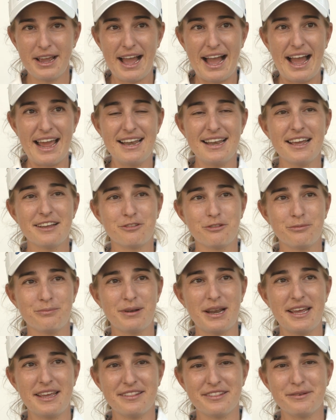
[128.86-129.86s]
I like to
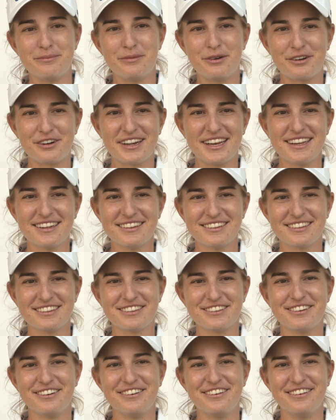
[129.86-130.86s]
play in the morning,
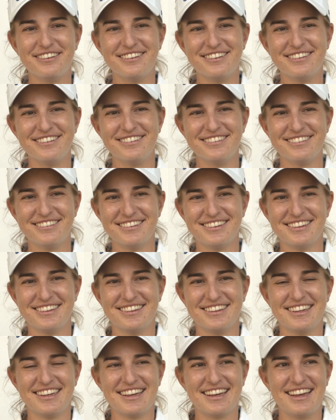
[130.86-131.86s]
so
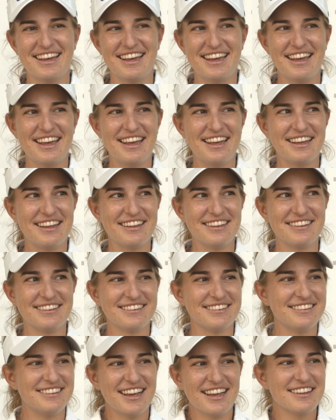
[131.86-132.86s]
I
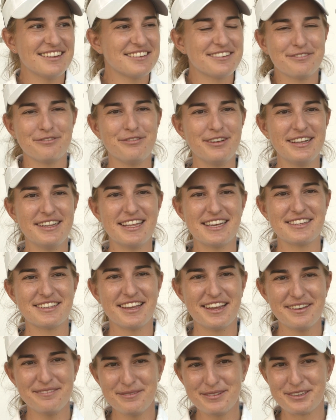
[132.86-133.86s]
feel the
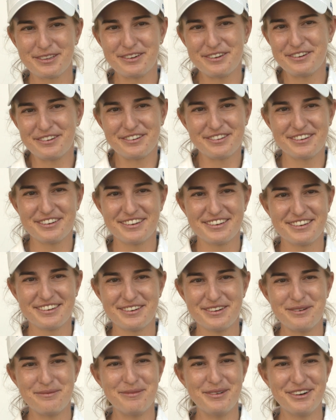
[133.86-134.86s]
same, so
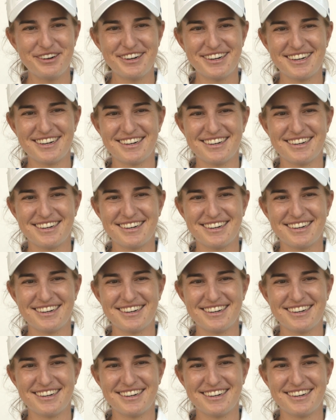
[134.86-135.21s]
no more.